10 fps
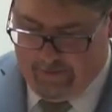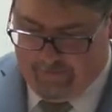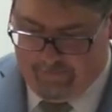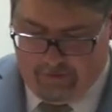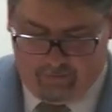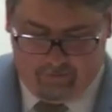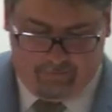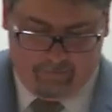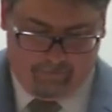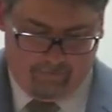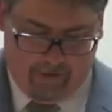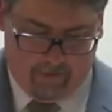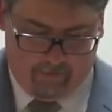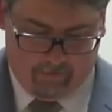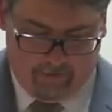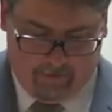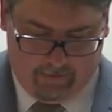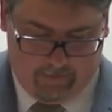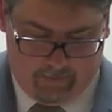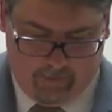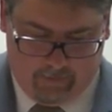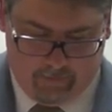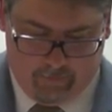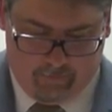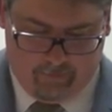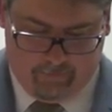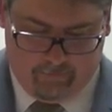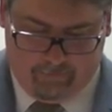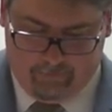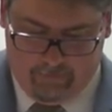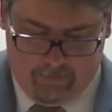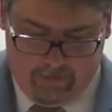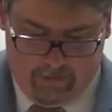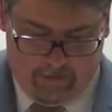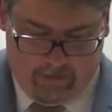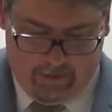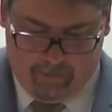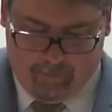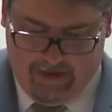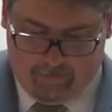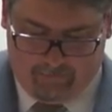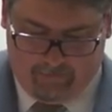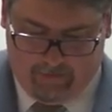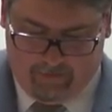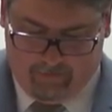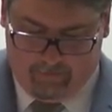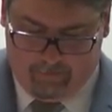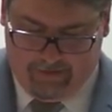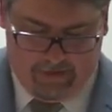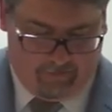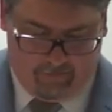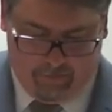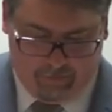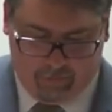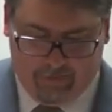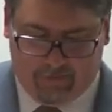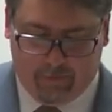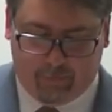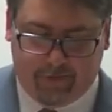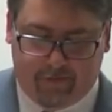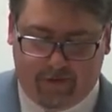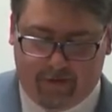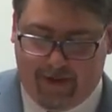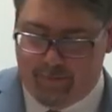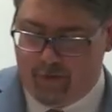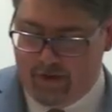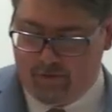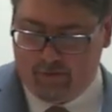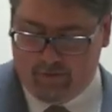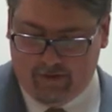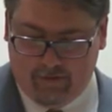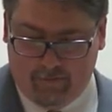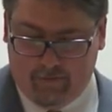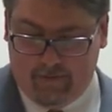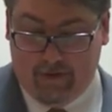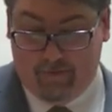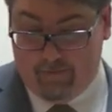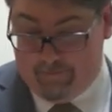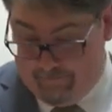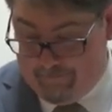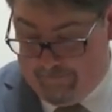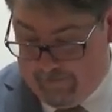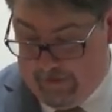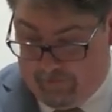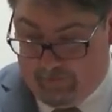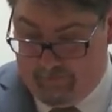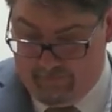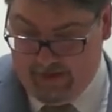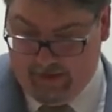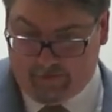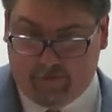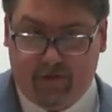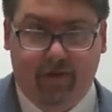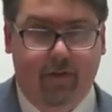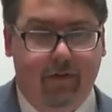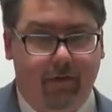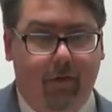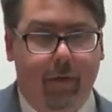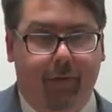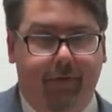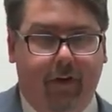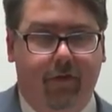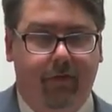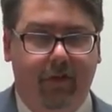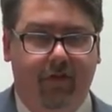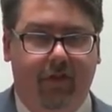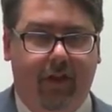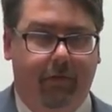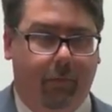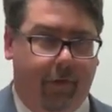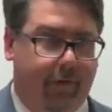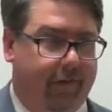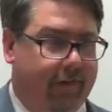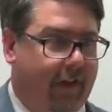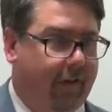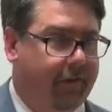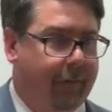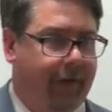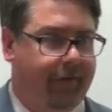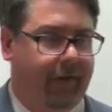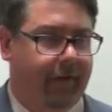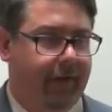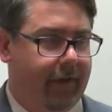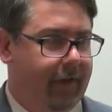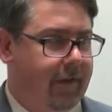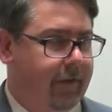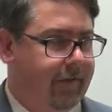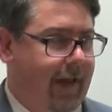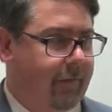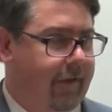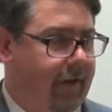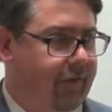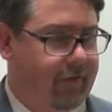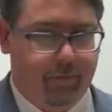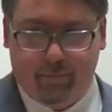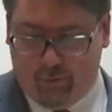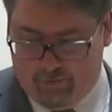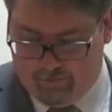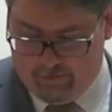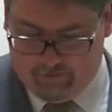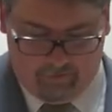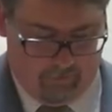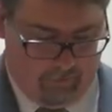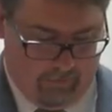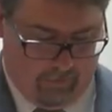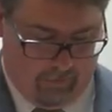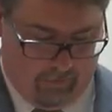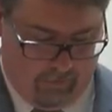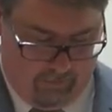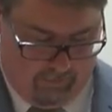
venturing some final uh, conclusions about uh, the relationship between simplicity and elaboration in in. This text, the Great Perfection tradition, and what this can tell us about uh, that relationship in Buddhist traditions as a whole.